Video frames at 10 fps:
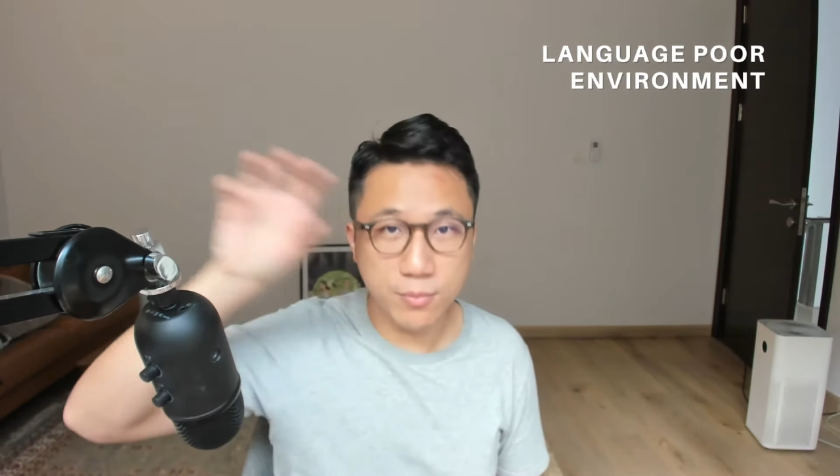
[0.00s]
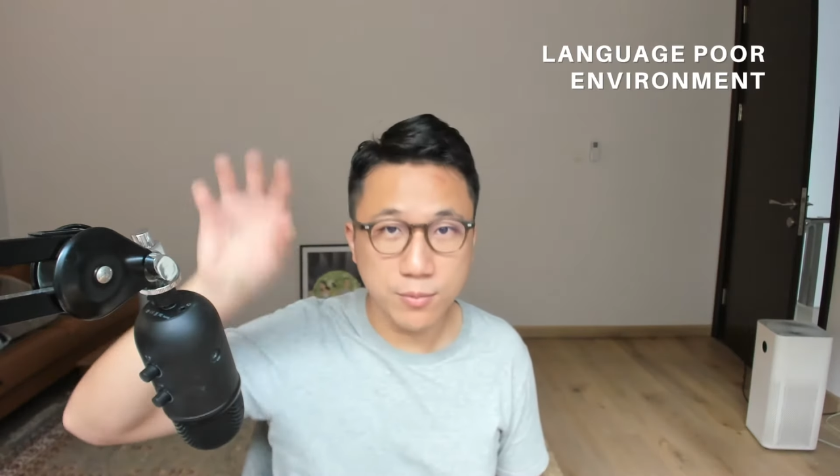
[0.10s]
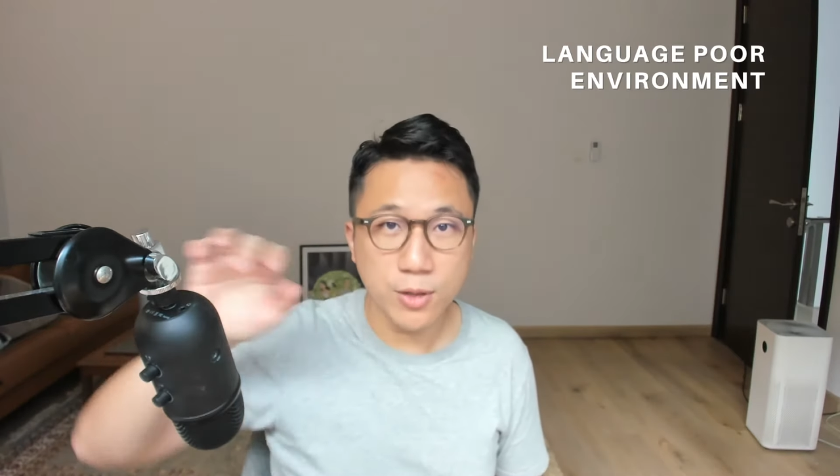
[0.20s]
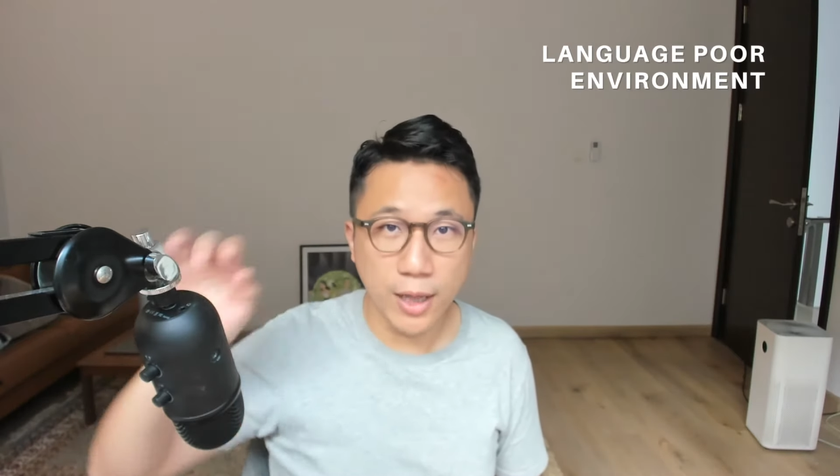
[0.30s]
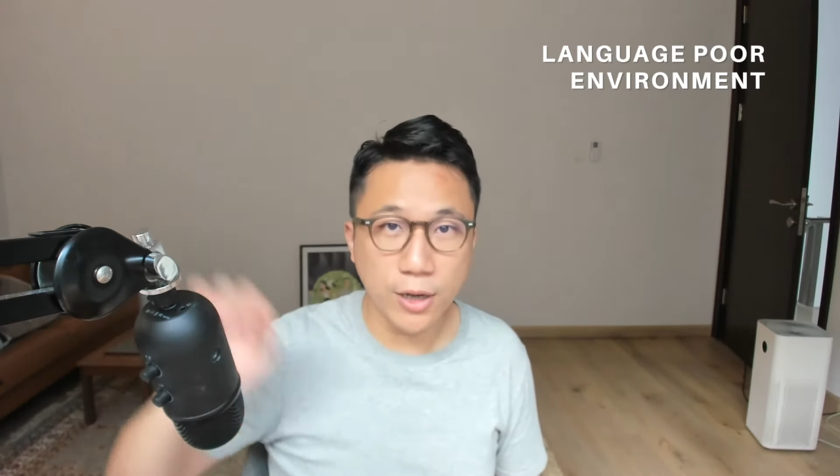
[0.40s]

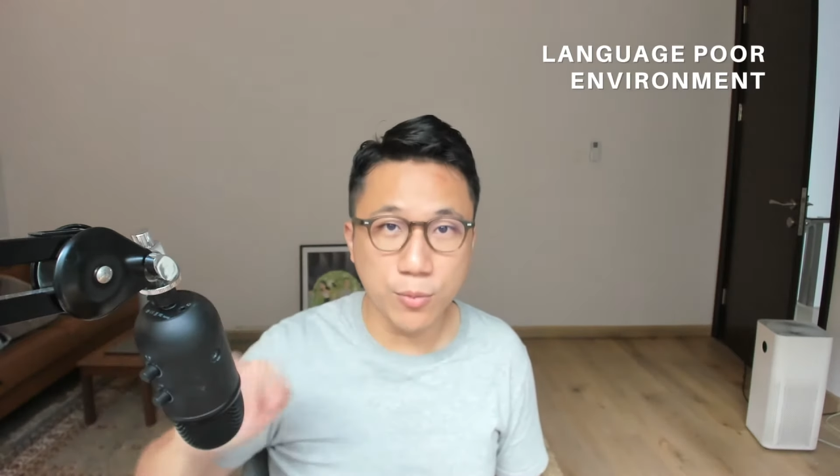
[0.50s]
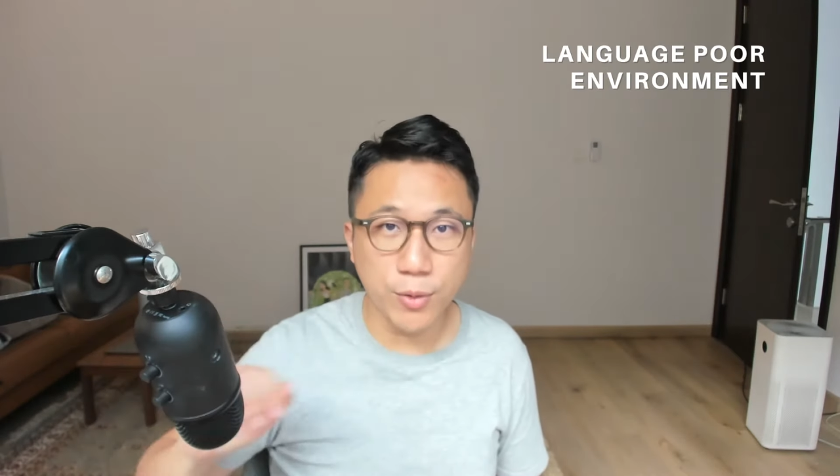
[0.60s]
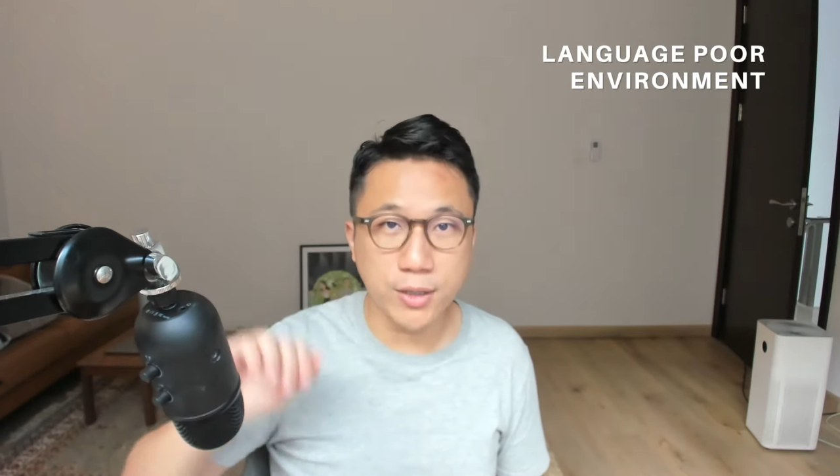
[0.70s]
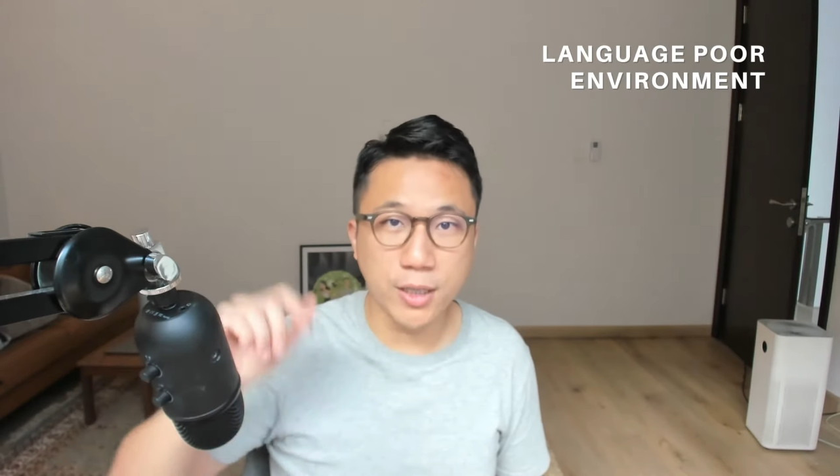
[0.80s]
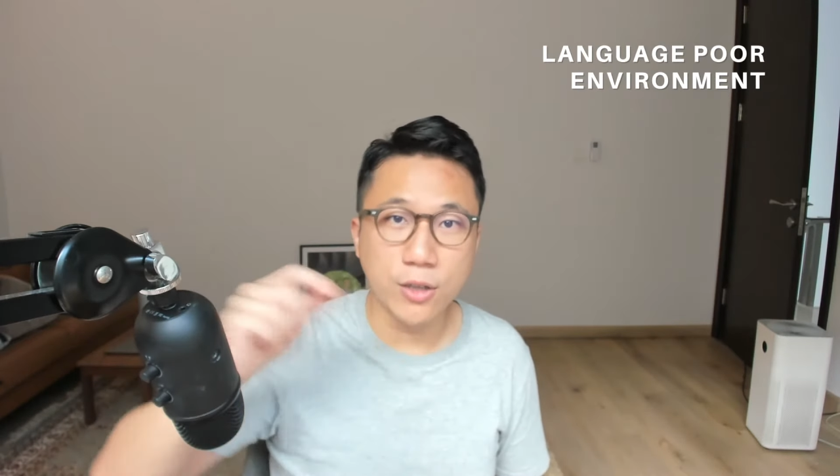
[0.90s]
Lego
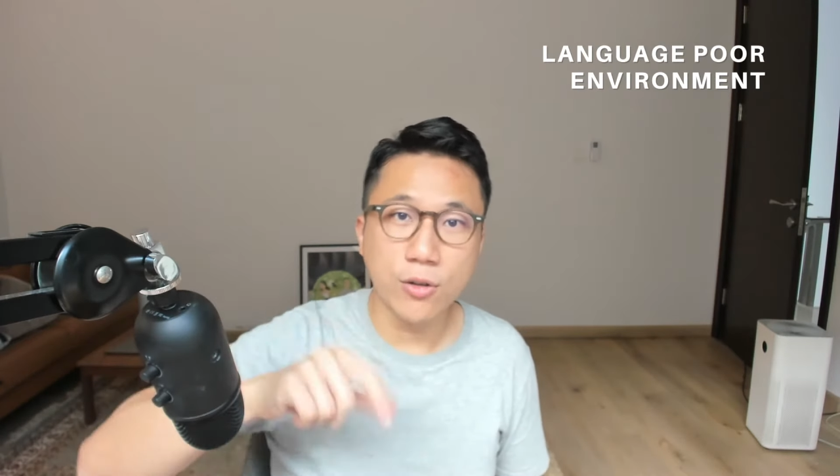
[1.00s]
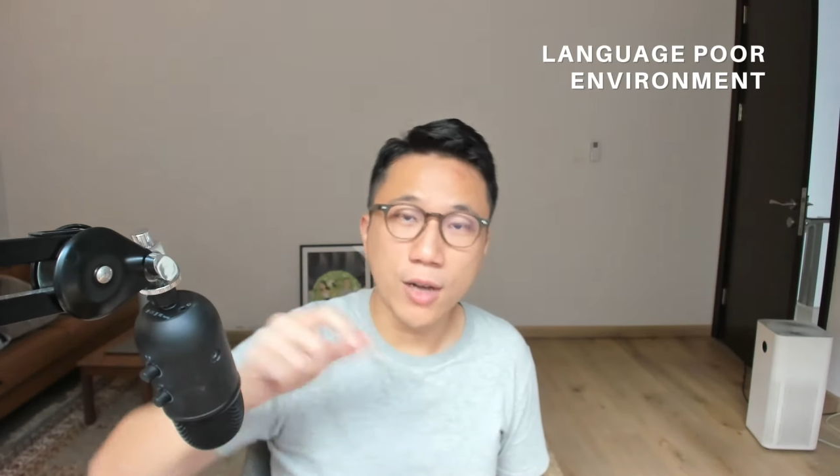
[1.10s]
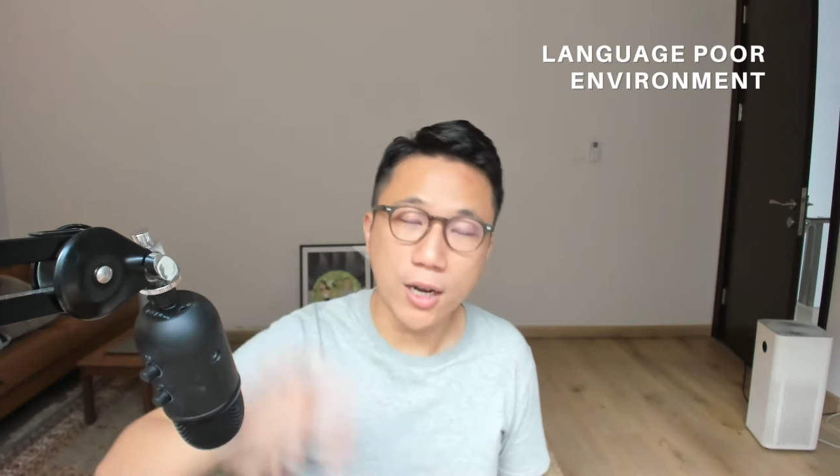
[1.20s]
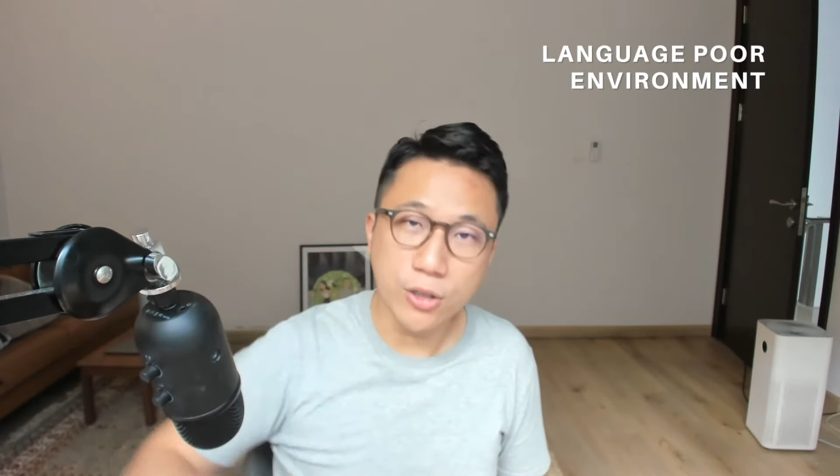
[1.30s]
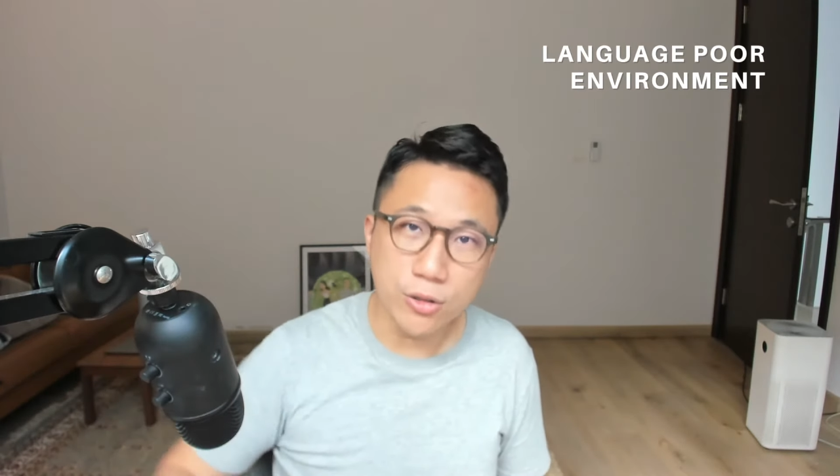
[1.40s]
bricks and they don't know
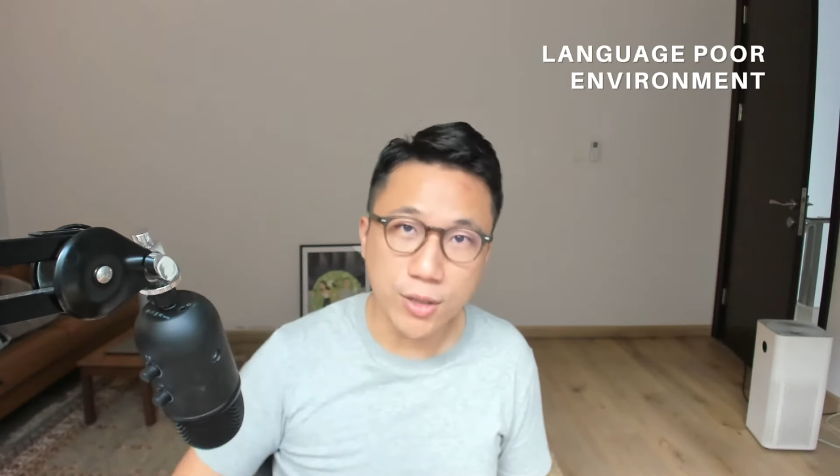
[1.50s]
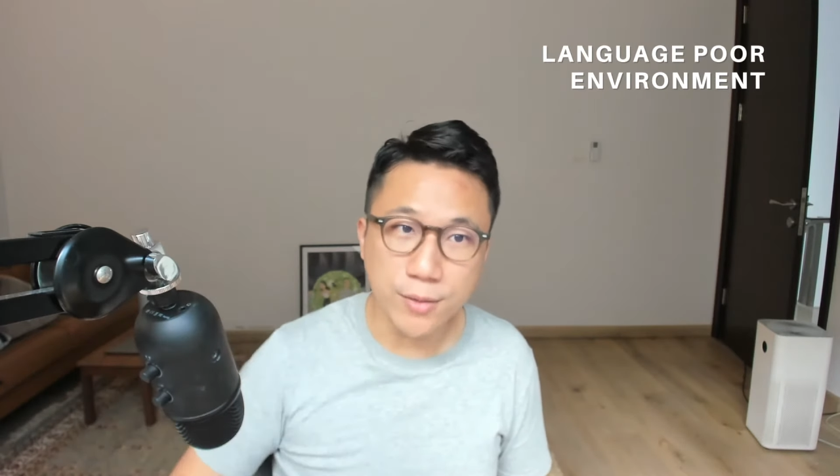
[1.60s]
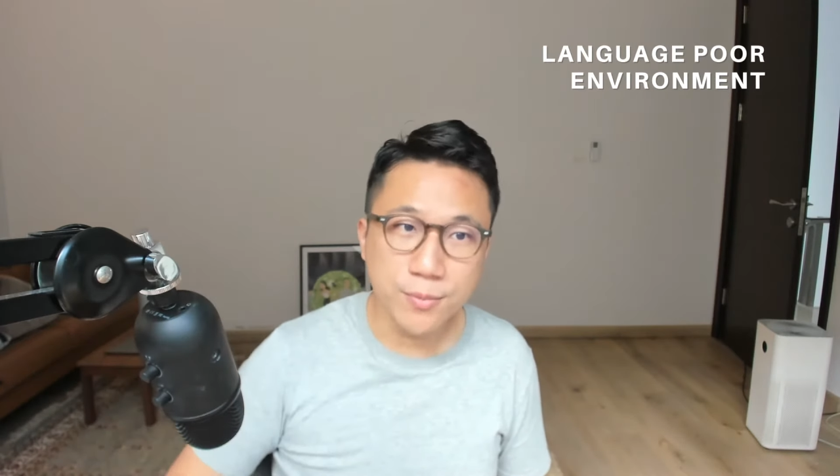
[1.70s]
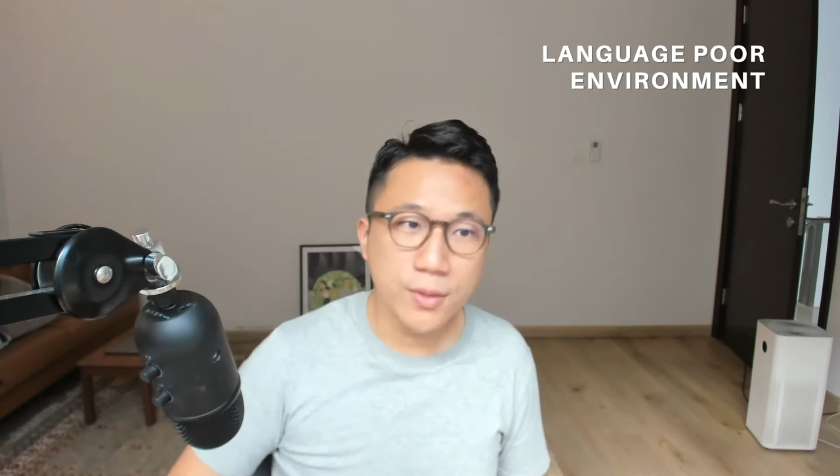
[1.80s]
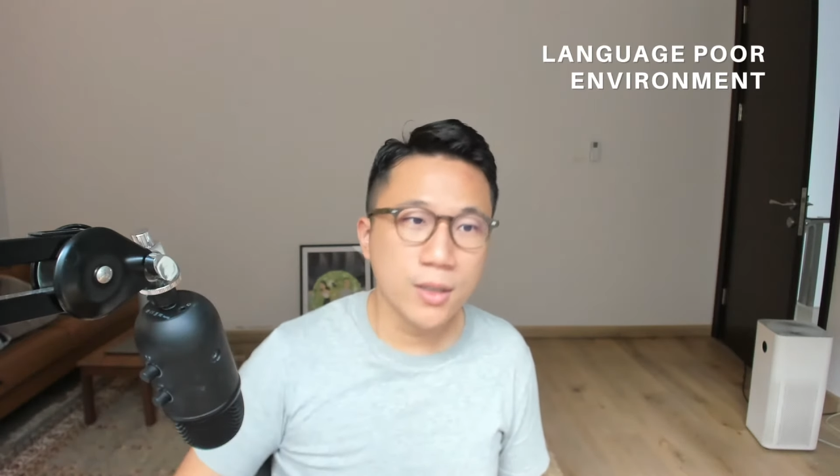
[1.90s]
how to use it,